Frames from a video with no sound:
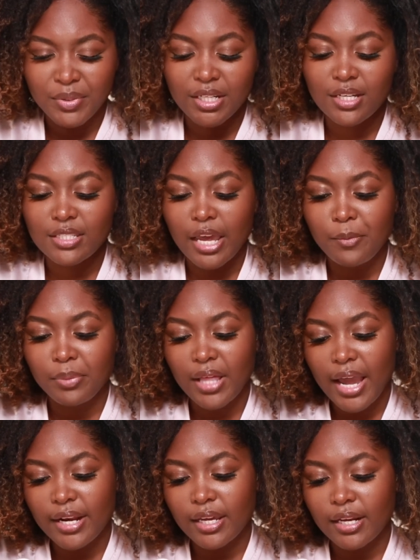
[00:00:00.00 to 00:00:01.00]
because I
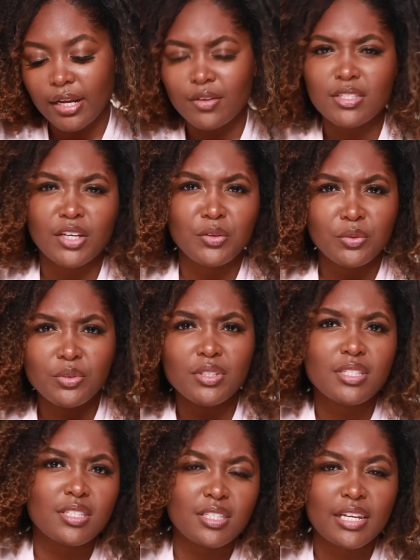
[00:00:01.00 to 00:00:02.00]
applied it and I was like, ooh,
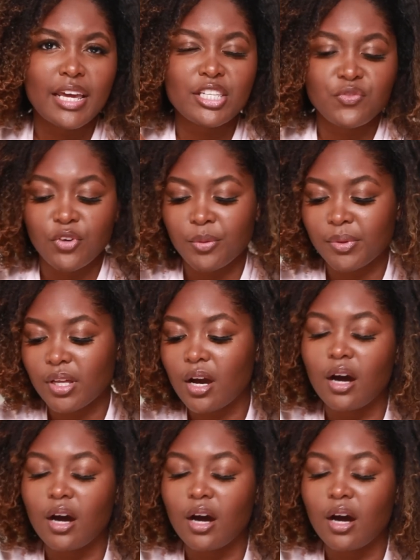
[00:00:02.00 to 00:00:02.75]
this is a nice formula.